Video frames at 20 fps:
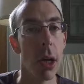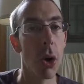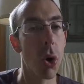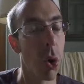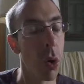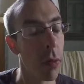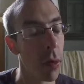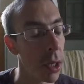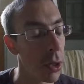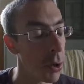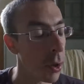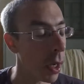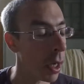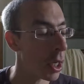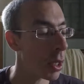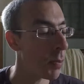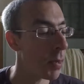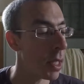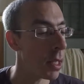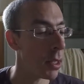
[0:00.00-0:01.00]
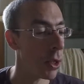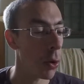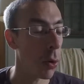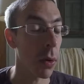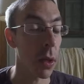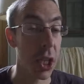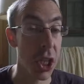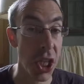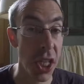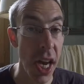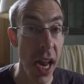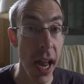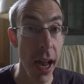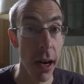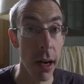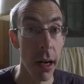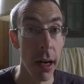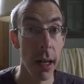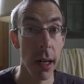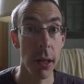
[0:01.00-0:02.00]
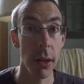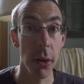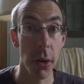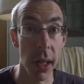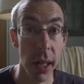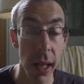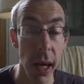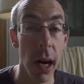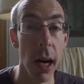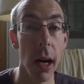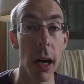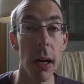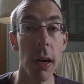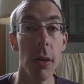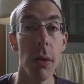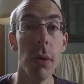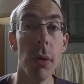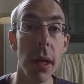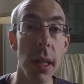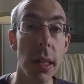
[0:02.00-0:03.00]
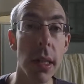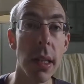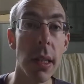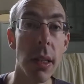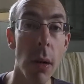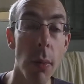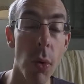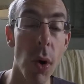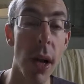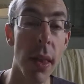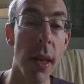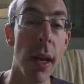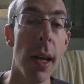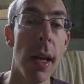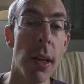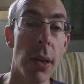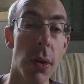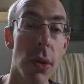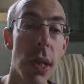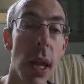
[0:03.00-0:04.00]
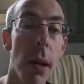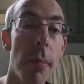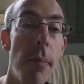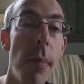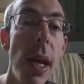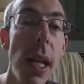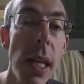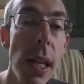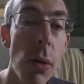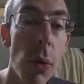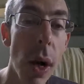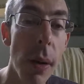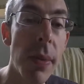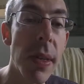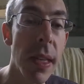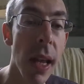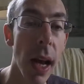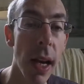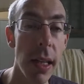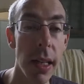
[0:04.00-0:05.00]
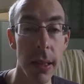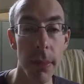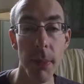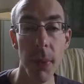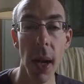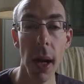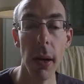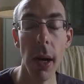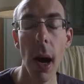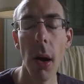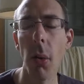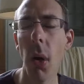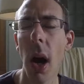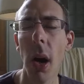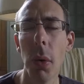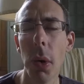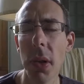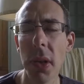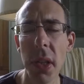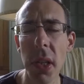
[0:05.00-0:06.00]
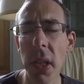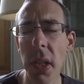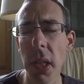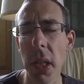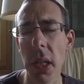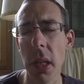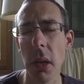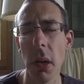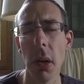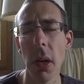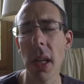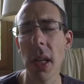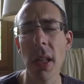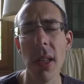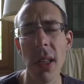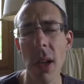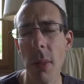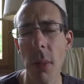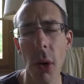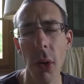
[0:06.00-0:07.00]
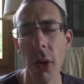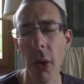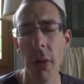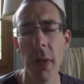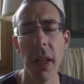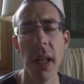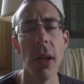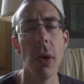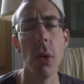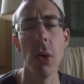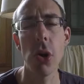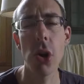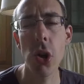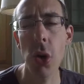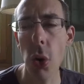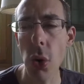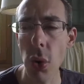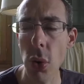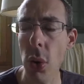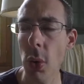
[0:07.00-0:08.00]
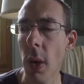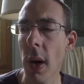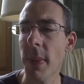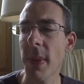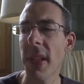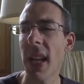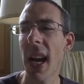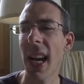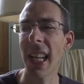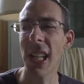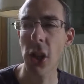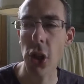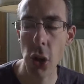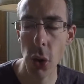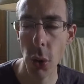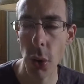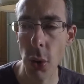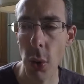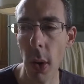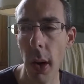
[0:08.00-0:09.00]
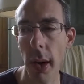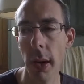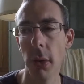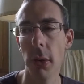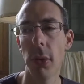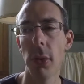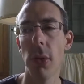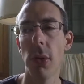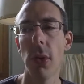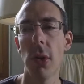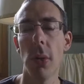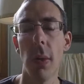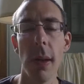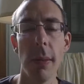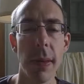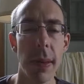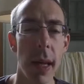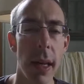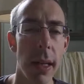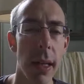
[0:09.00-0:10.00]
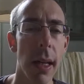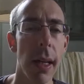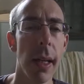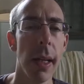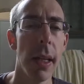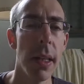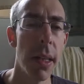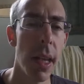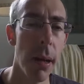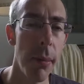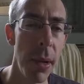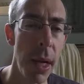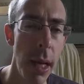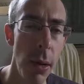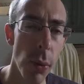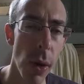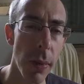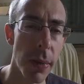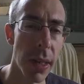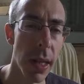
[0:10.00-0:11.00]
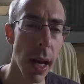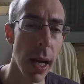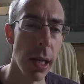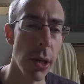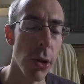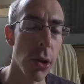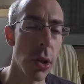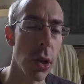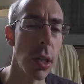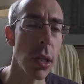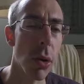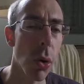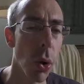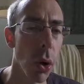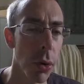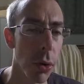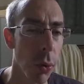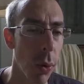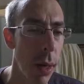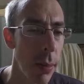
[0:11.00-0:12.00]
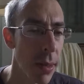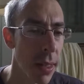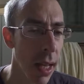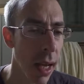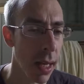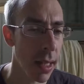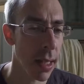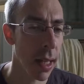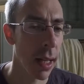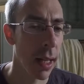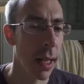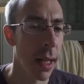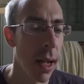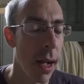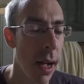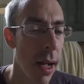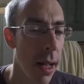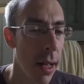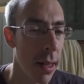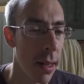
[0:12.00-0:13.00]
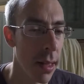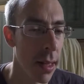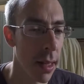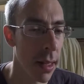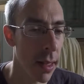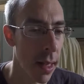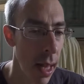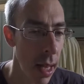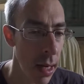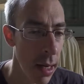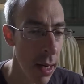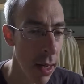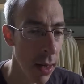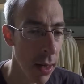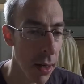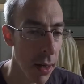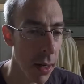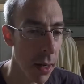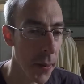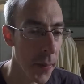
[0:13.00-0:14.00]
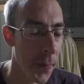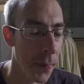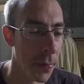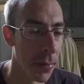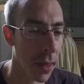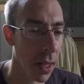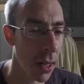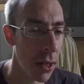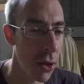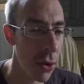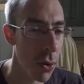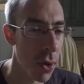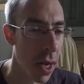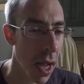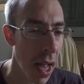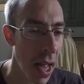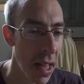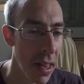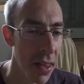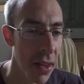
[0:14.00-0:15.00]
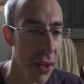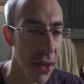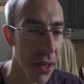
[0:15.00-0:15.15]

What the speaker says: Covoiturage means you share the car with someone. So there are many websites. I will see this in some other video, show you the website, show you how to use the website. There are many websites. You just go on the website and then you can